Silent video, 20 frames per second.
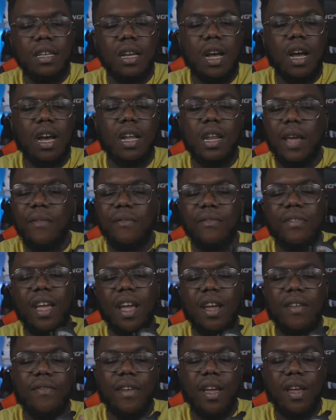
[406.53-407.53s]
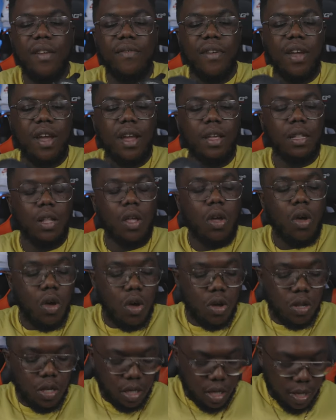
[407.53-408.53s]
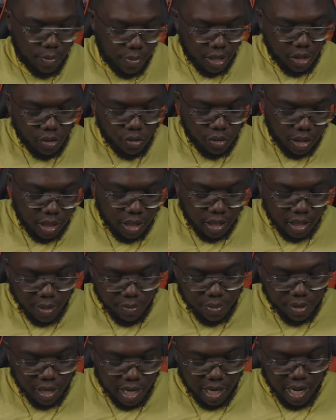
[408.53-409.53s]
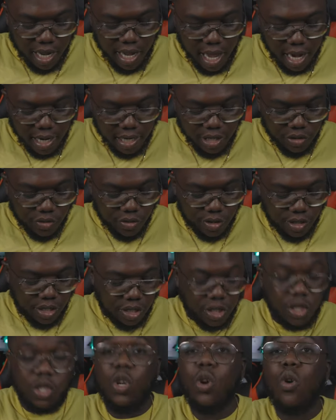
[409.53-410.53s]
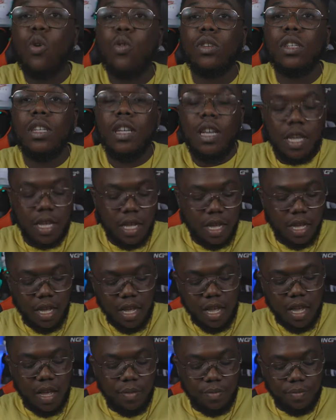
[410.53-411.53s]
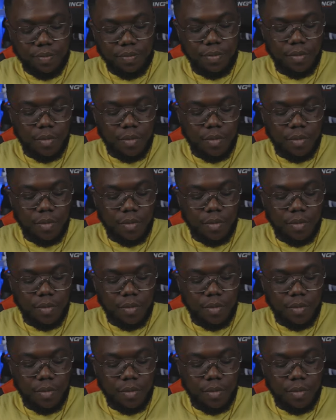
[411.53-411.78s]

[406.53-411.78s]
Uh, they're very, very, very long. Let me loosen these up again. They got these joints choked up.